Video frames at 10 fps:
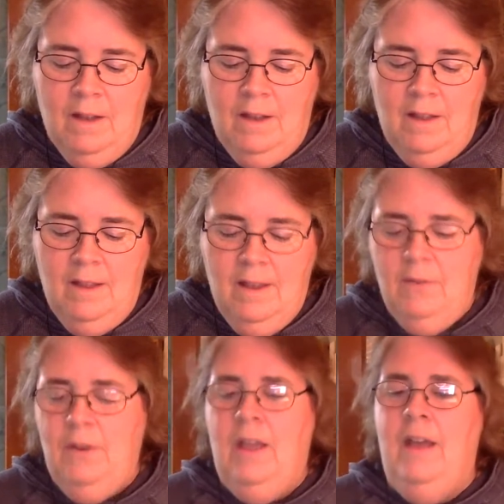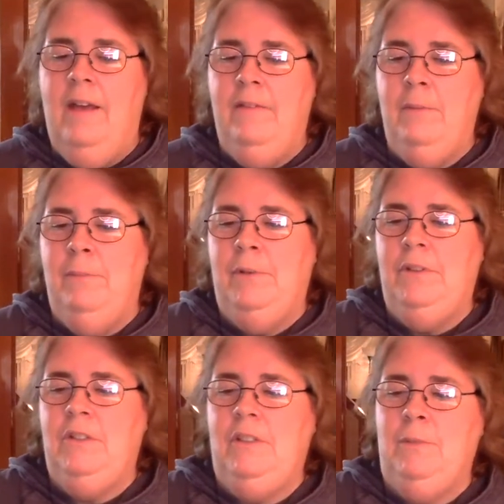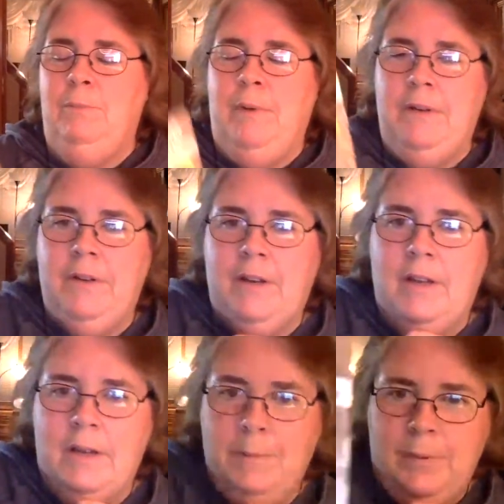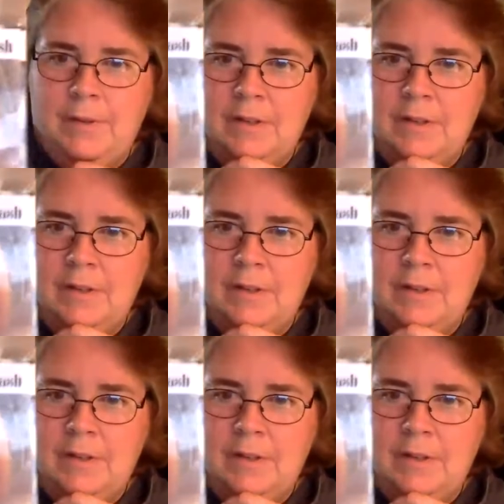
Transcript: And then we have the Burgess Buttercup.